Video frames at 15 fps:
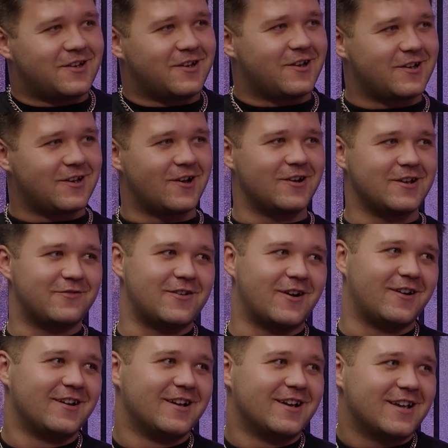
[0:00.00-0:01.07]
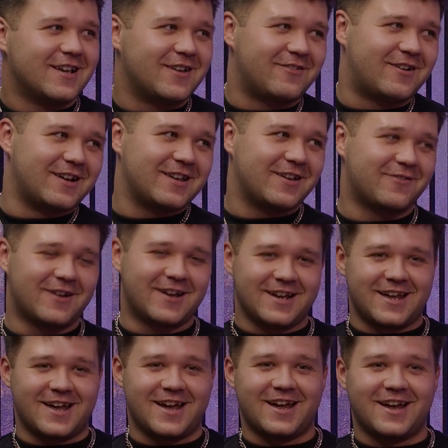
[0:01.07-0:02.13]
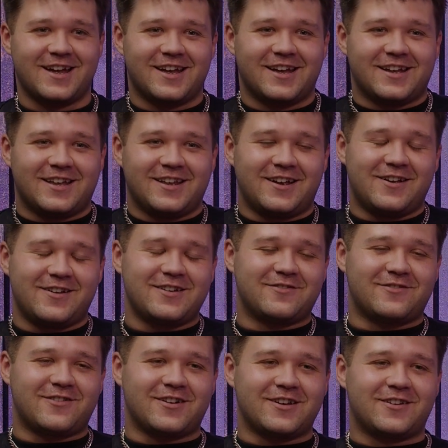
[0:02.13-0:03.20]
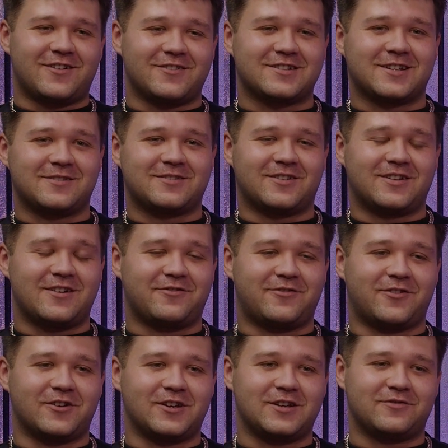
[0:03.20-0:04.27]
No, you've not. Oh. You've not. Yeah, you're not slept on that funny.